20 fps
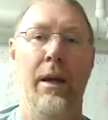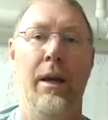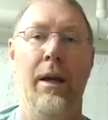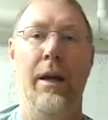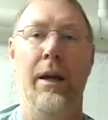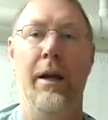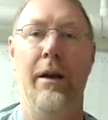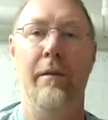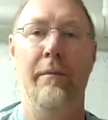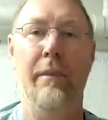
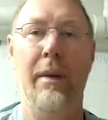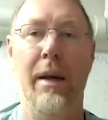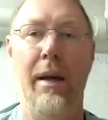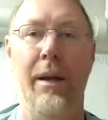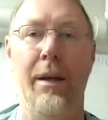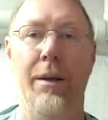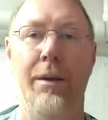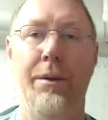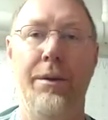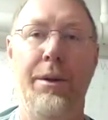Hey
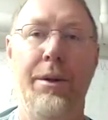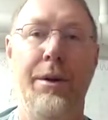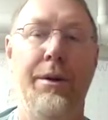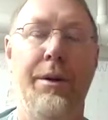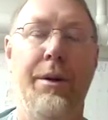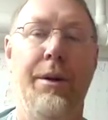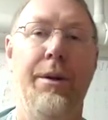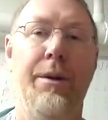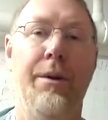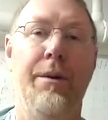everybody on
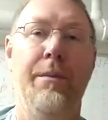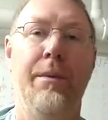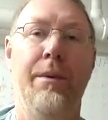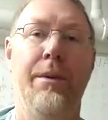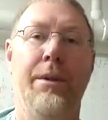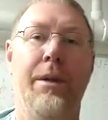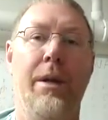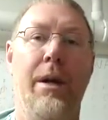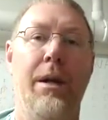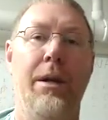YouTube, it's
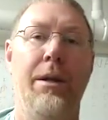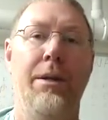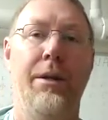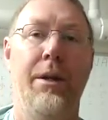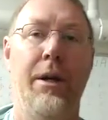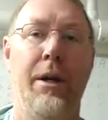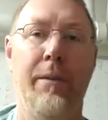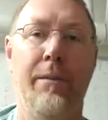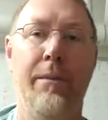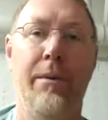Scotty
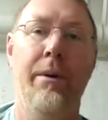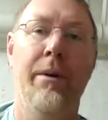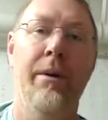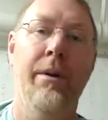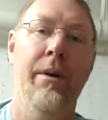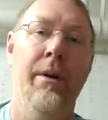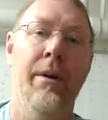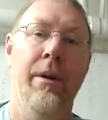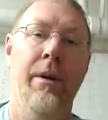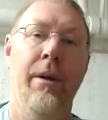Shepherd.
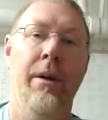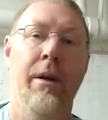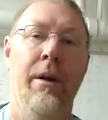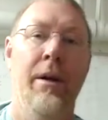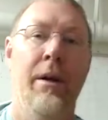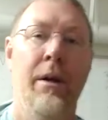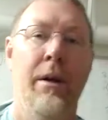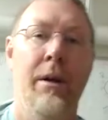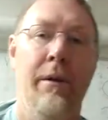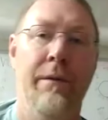
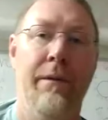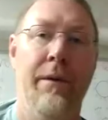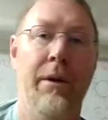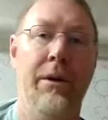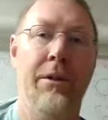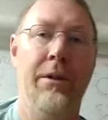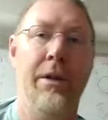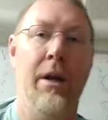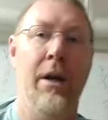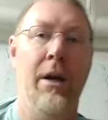
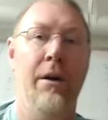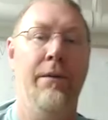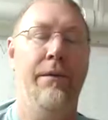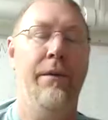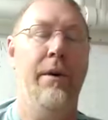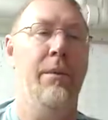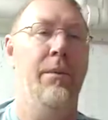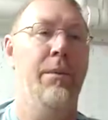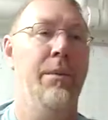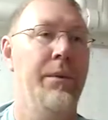First off,
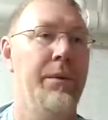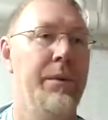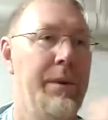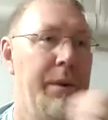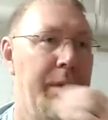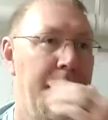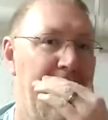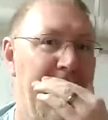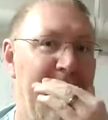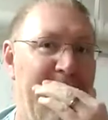I want
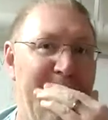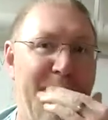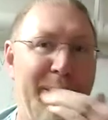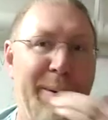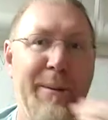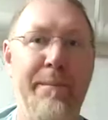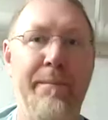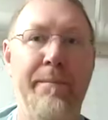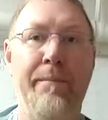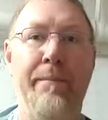to thank
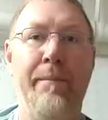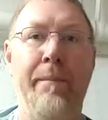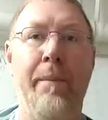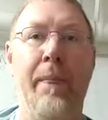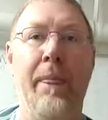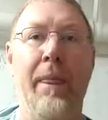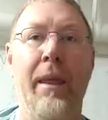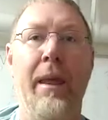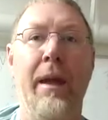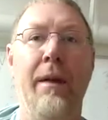
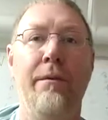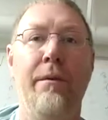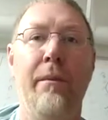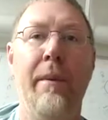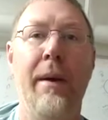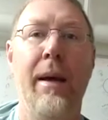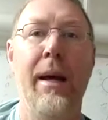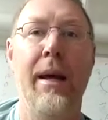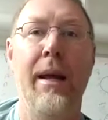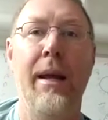
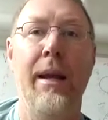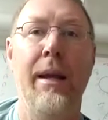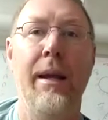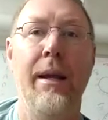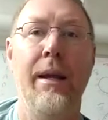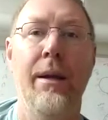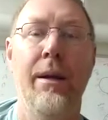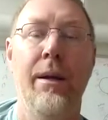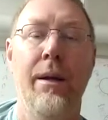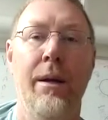
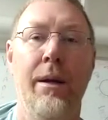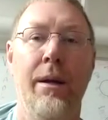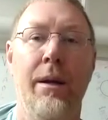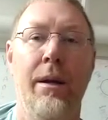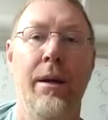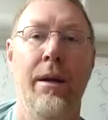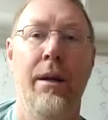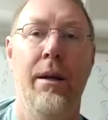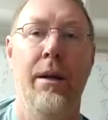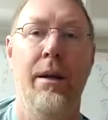everybody
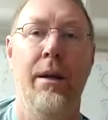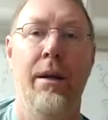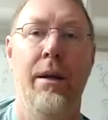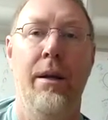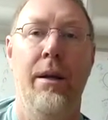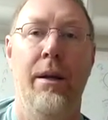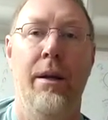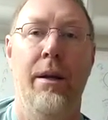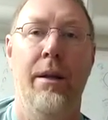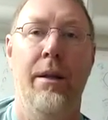
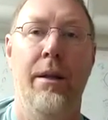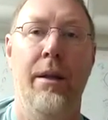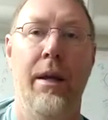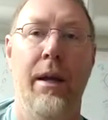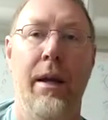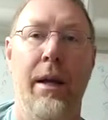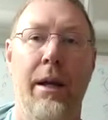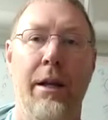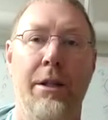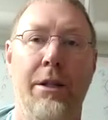
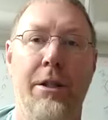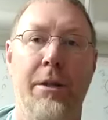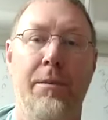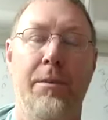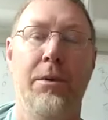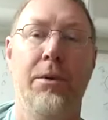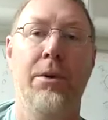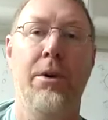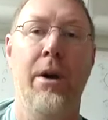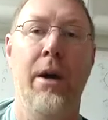that has
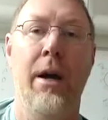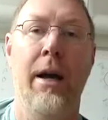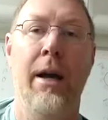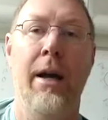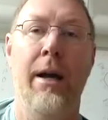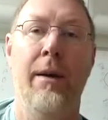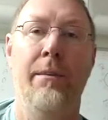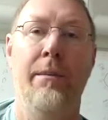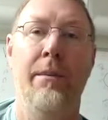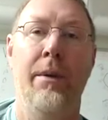
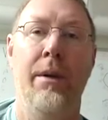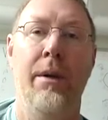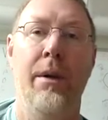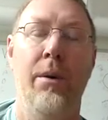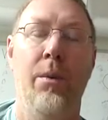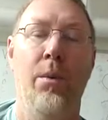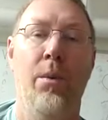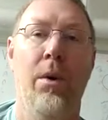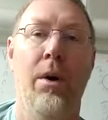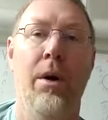subscribed
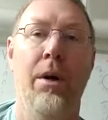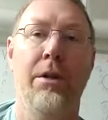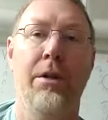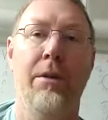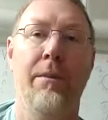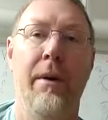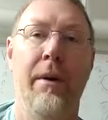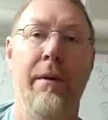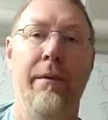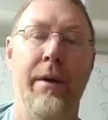and
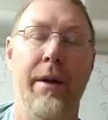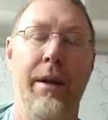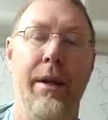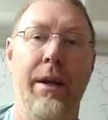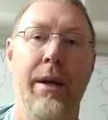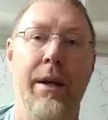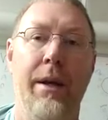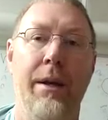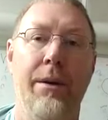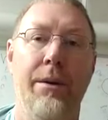watched my
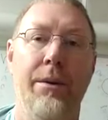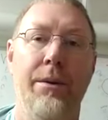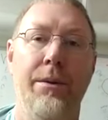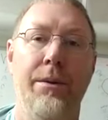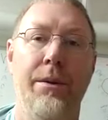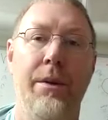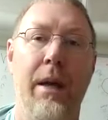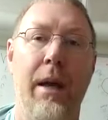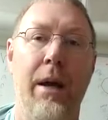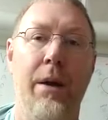
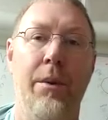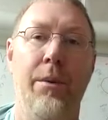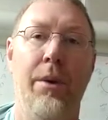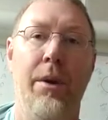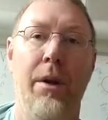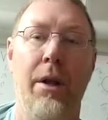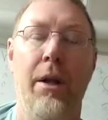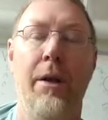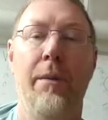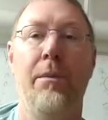videos. I
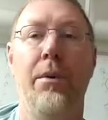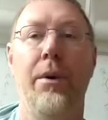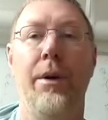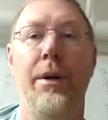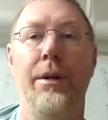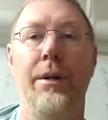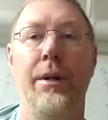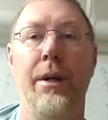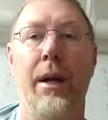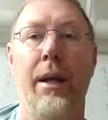really
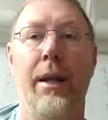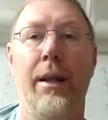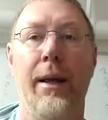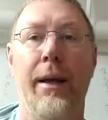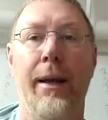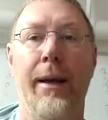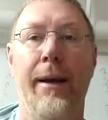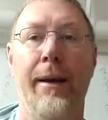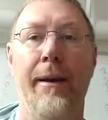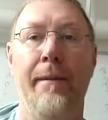appreciate
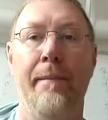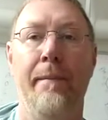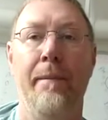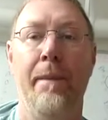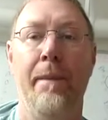that.